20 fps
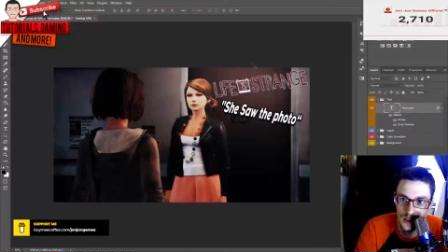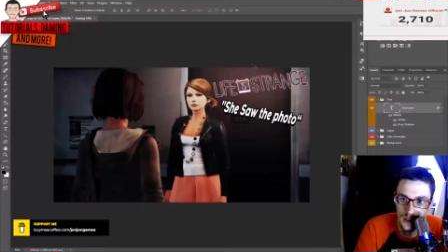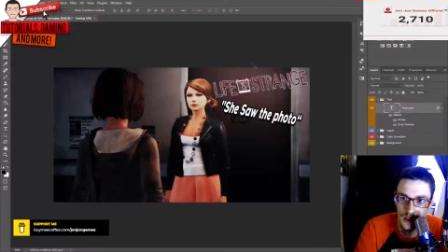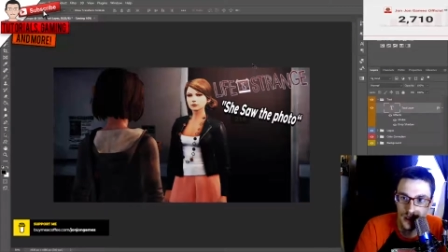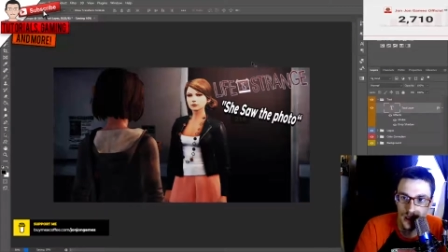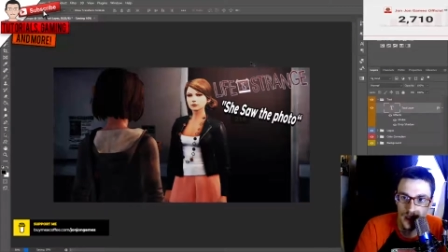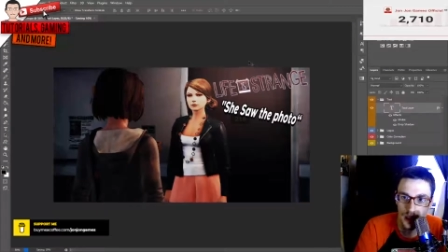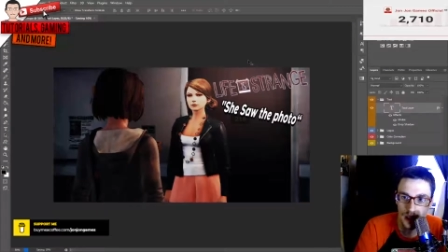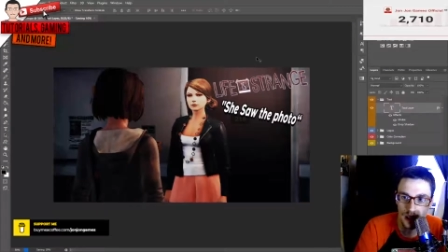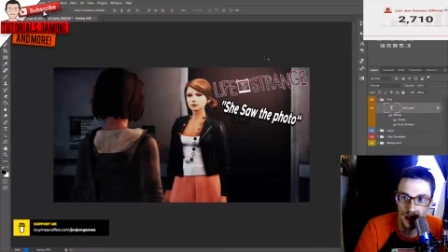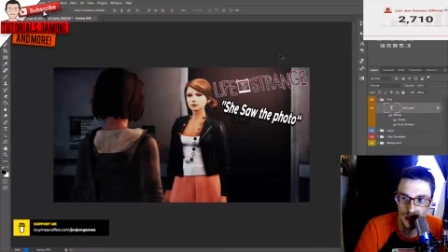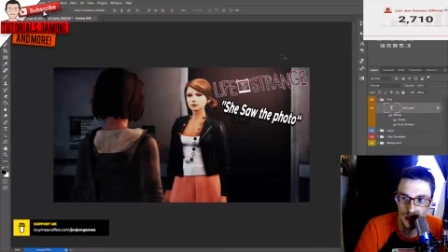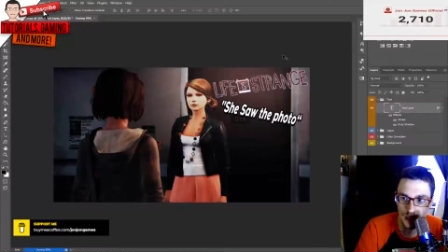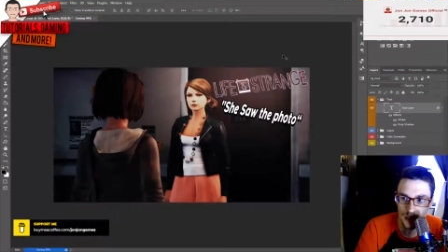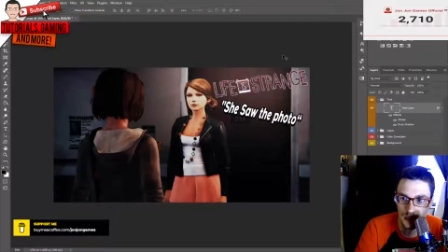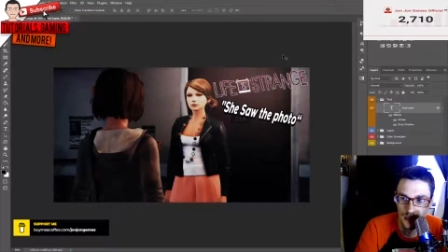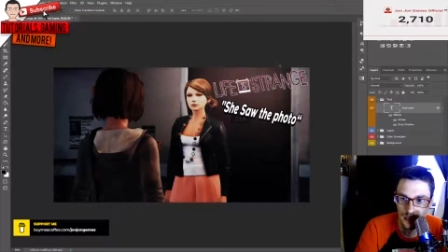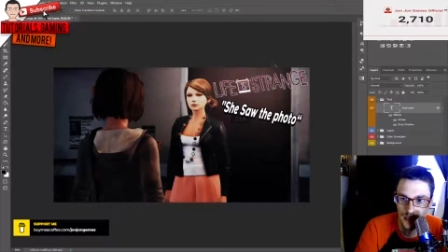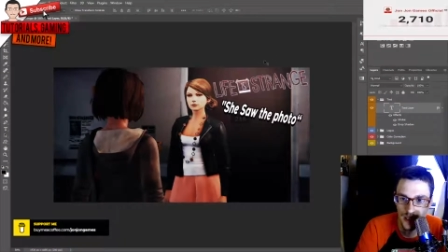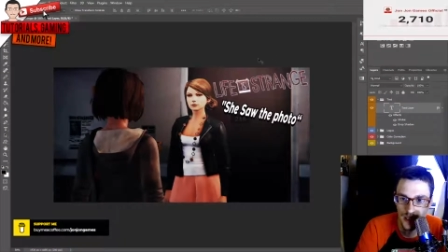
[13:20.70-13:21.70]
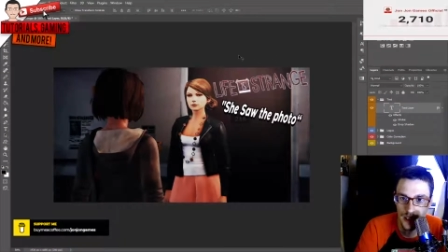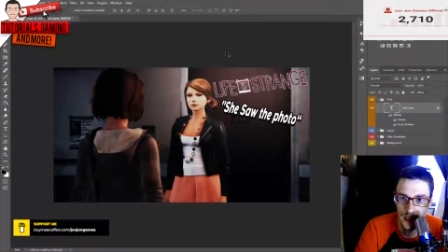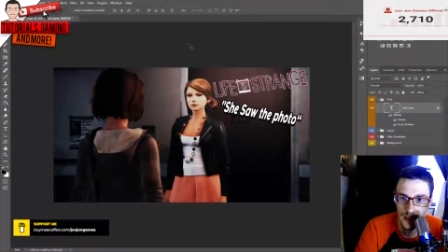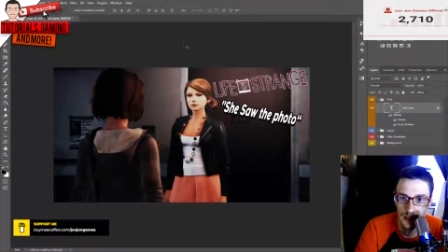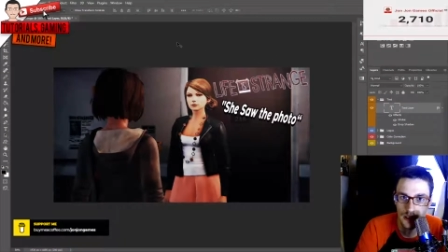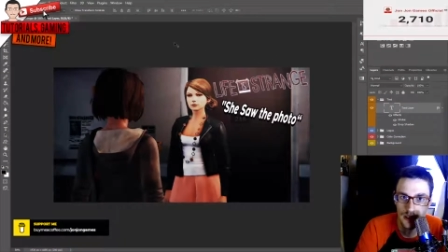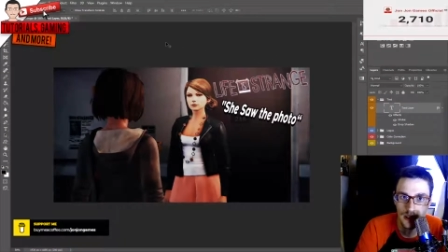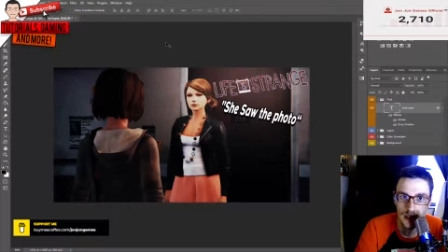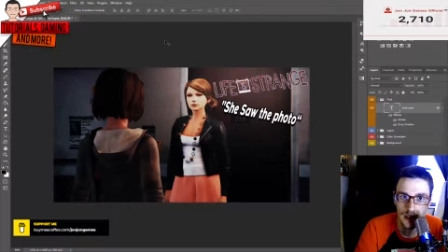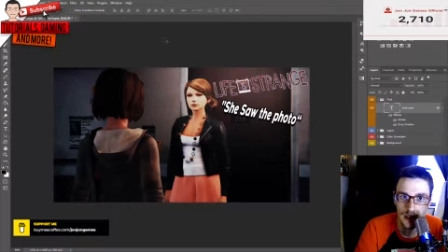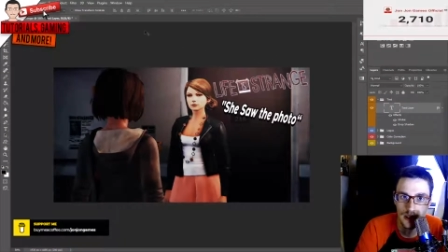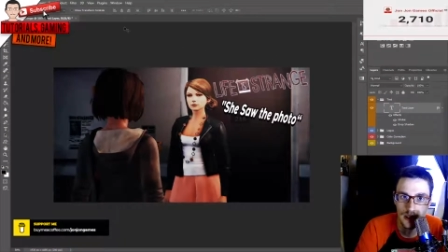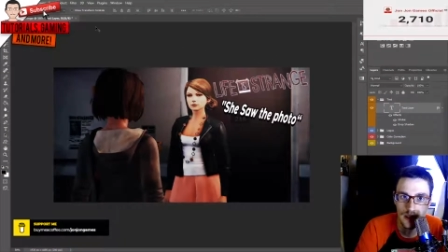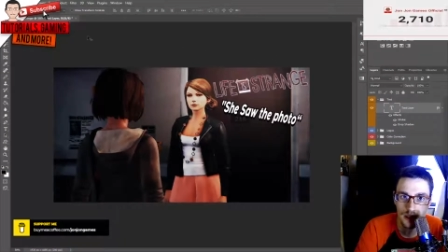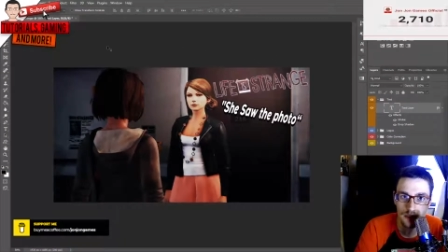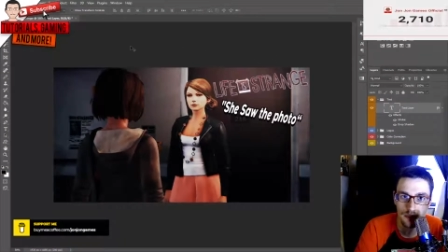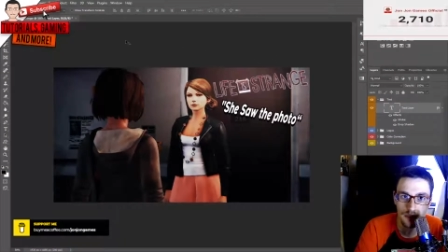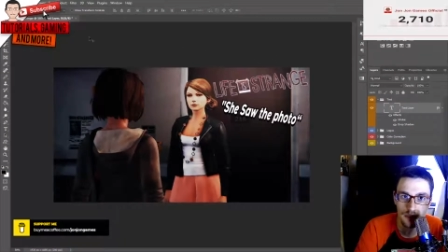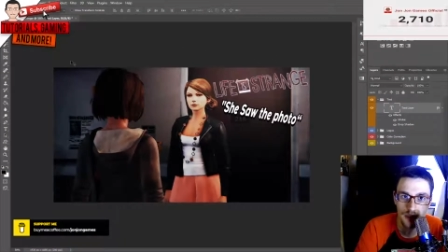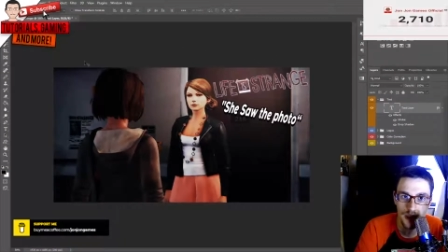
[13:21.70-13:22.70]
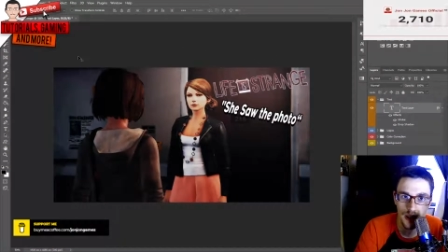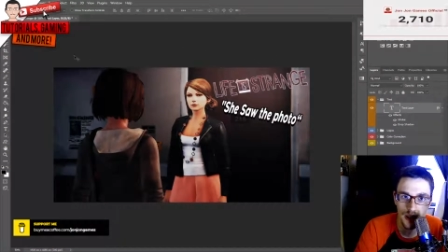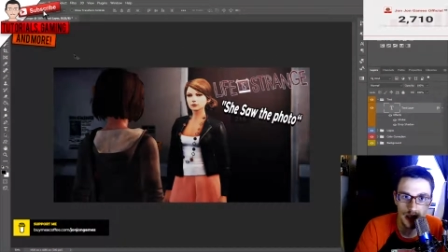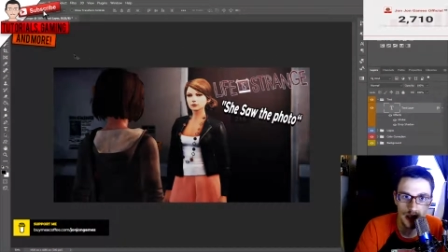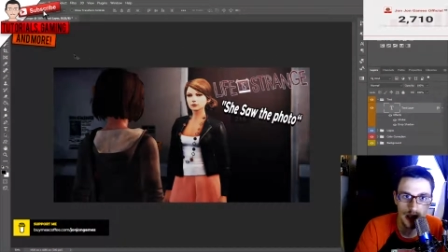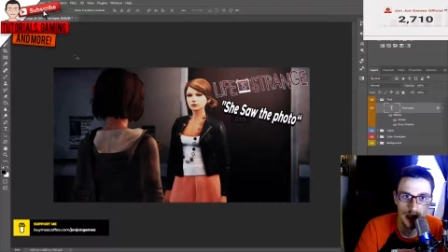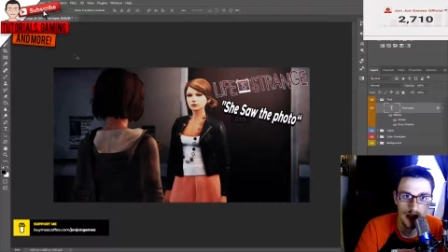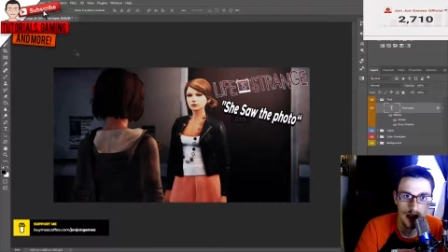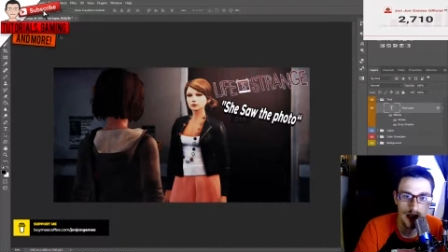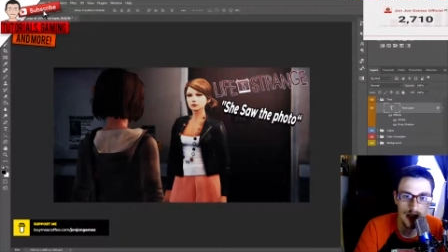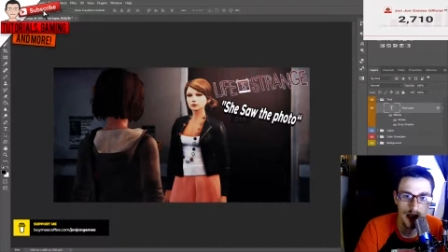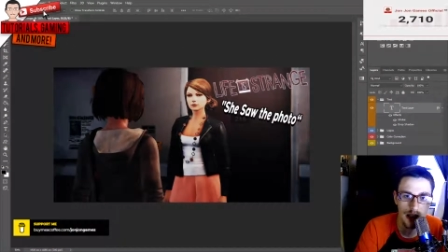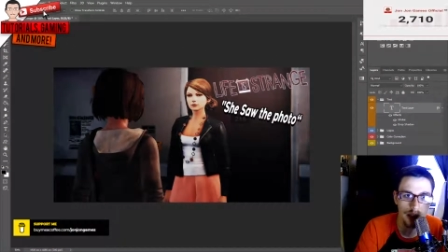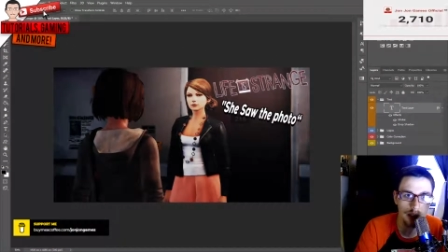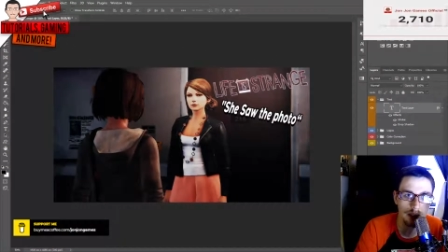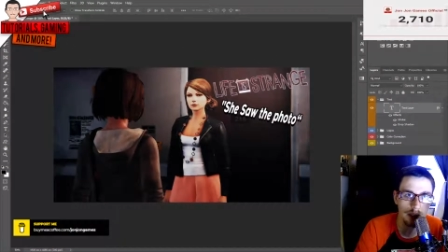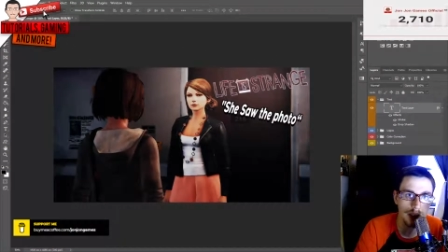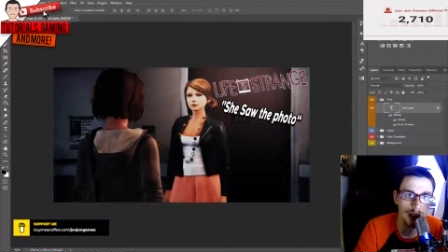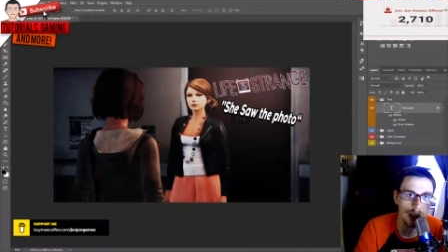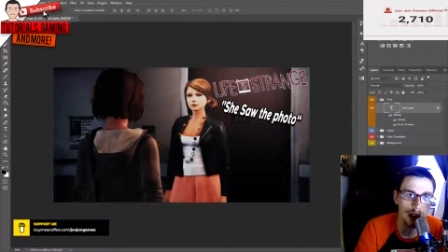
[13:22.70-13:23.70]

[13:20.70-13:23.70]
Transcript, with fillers: I'm gonna click OK, and it's saved.